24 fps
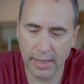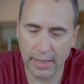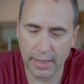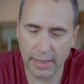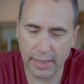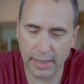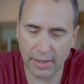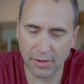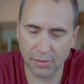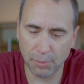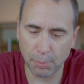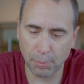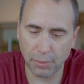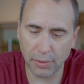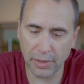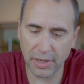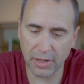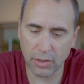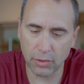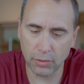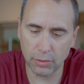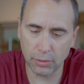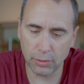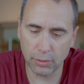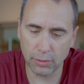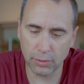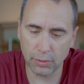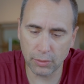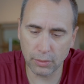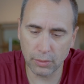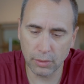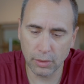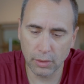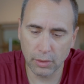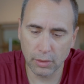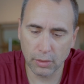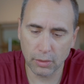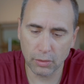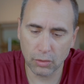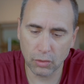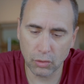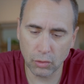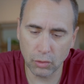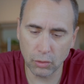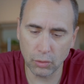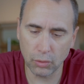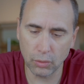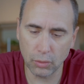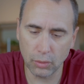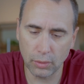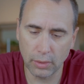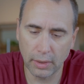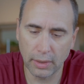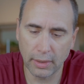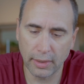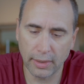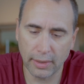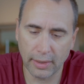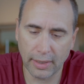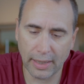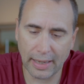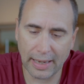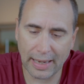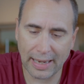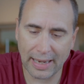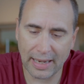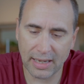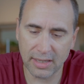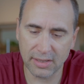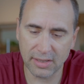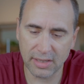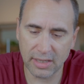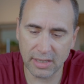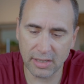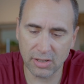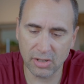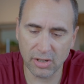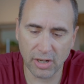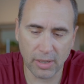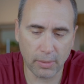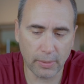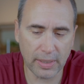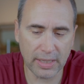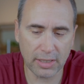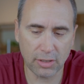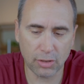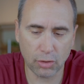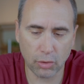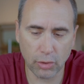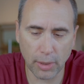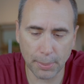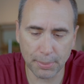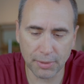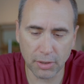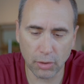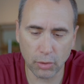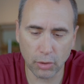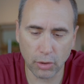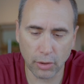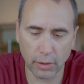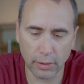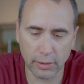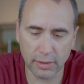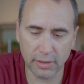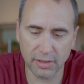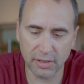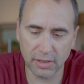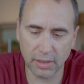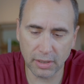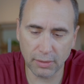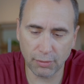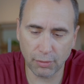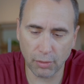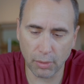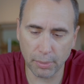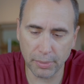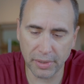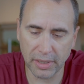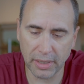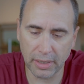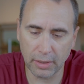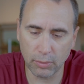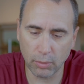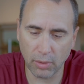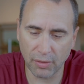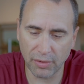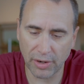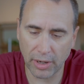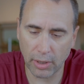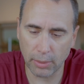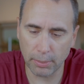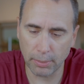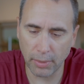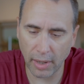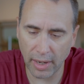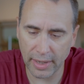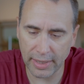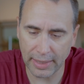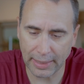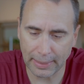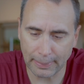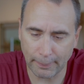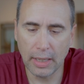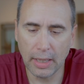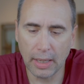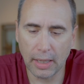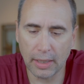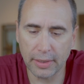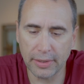It is pretty cool too, as it generates cryptocurrency for me without mining.